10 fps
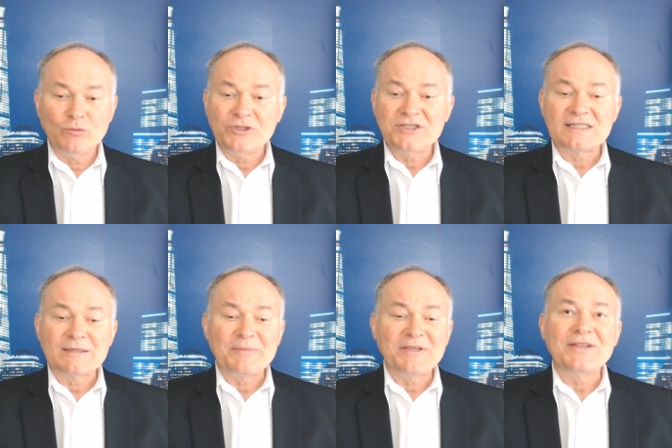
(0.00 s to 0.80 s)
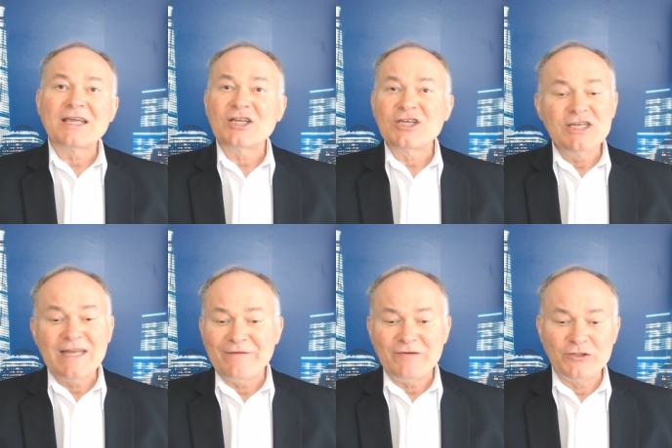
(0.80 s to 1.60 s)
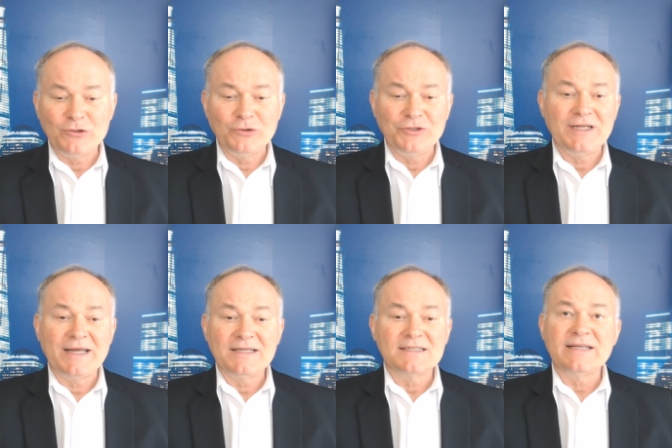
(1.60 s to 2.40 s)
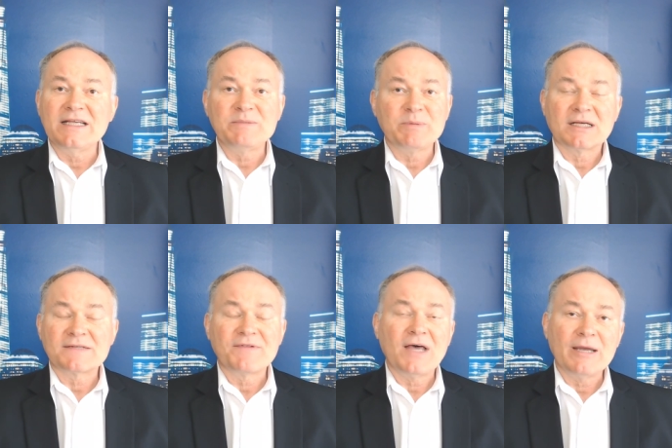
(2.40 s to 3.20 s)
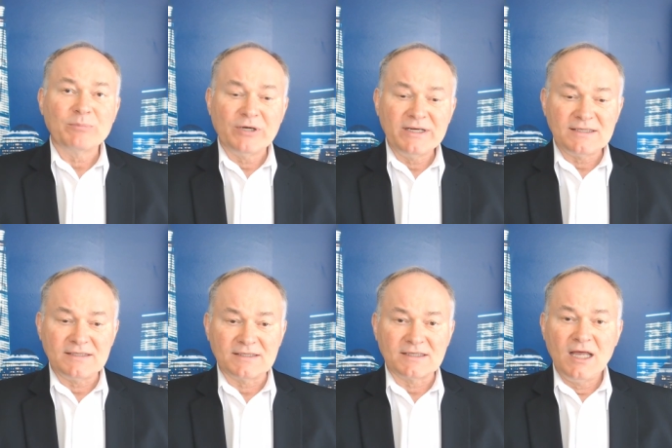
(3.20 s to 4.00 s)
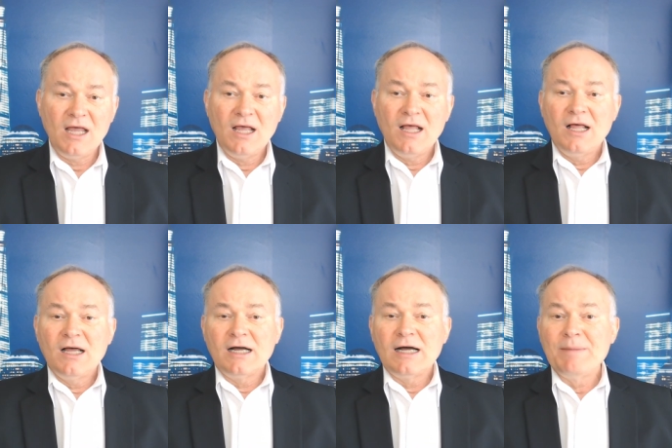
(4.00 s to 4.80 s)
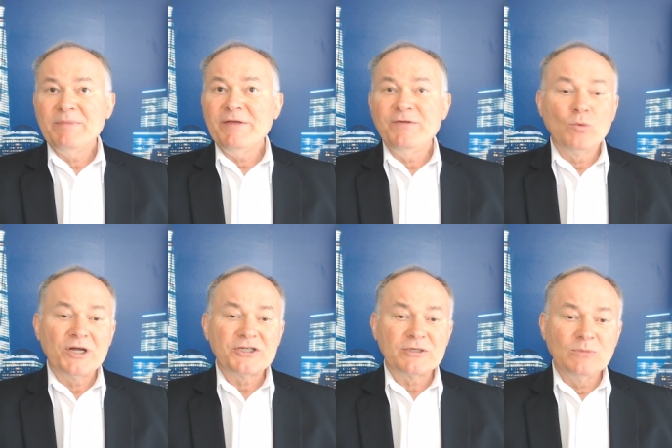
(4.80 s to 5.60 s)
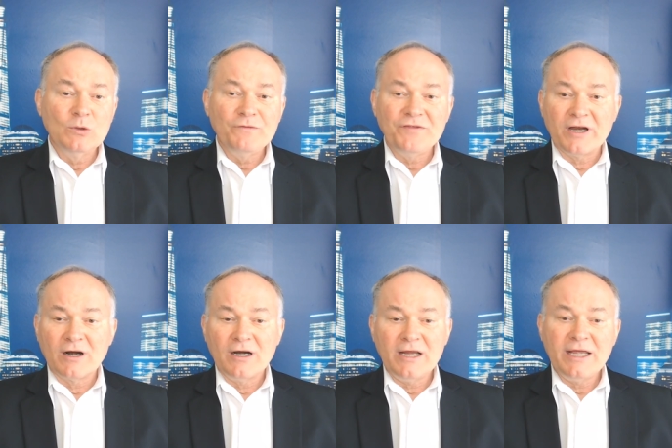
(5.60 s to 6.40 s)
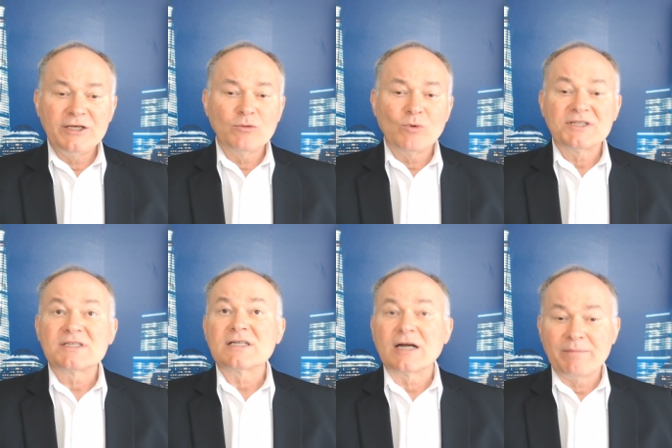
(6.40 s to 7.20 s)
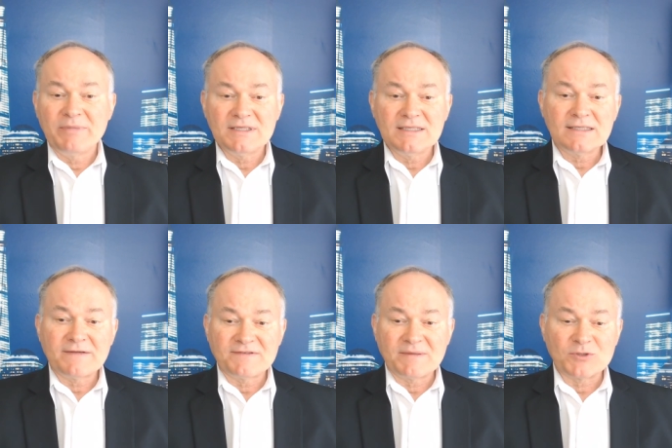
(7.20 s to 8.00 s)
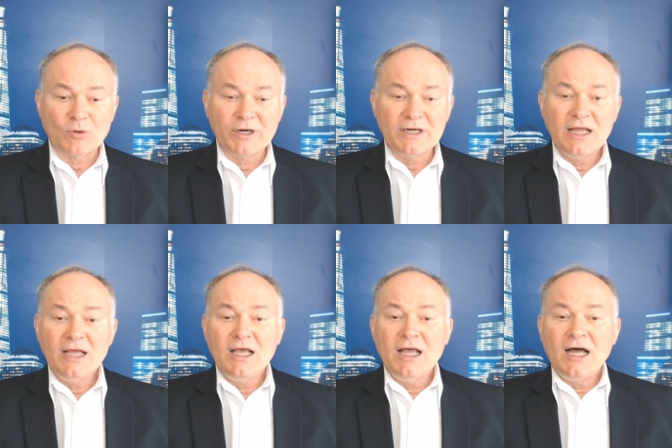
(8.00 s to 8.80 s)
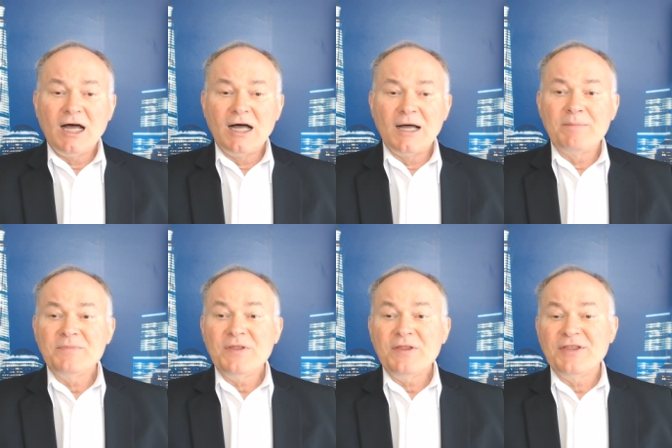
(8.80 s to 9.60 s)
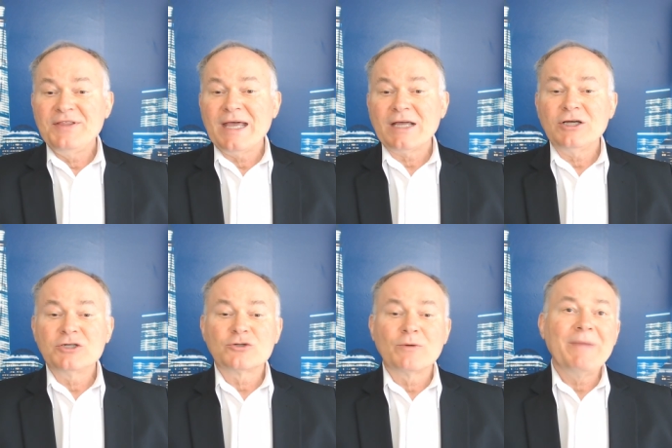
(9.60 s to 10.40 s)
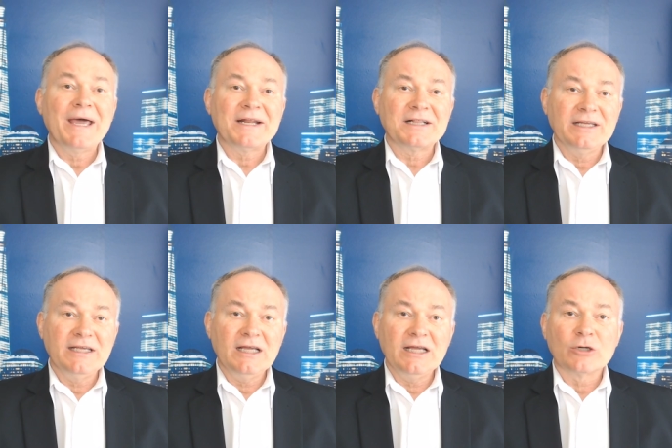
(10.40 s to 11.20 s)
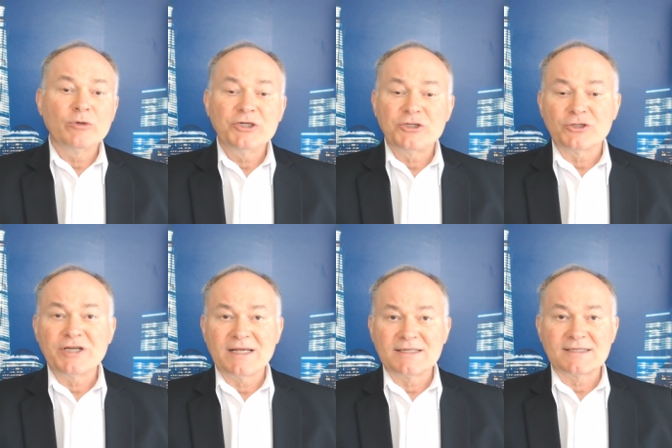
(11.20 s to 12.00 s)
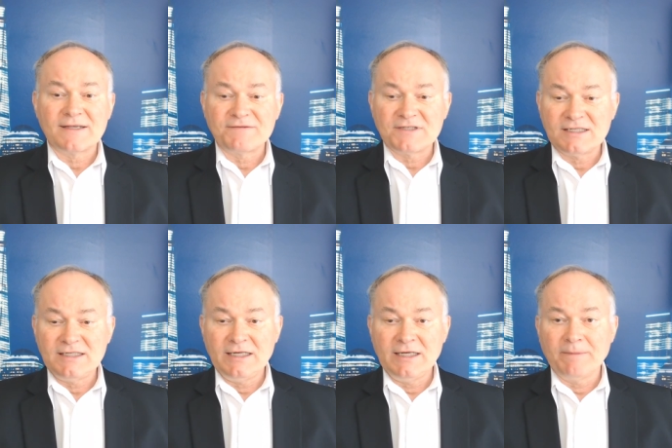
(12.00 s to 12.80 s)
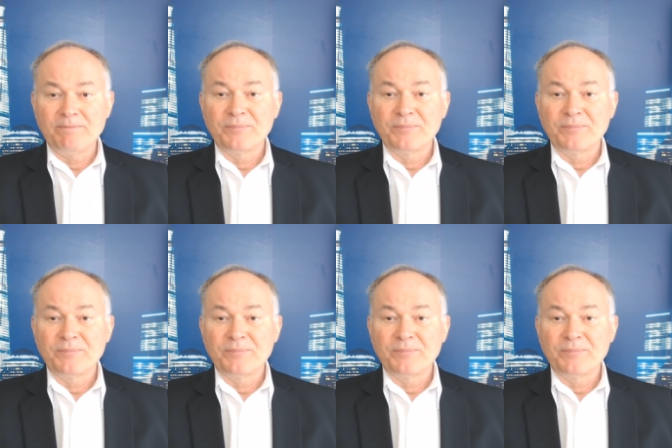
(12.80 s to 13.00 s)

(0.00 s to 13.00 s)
which is something they could never do in the United States because of the high prices. Um, if you want to move there and you want to start a business of some sort, um, then that could dramatically increase your chances of succeeding.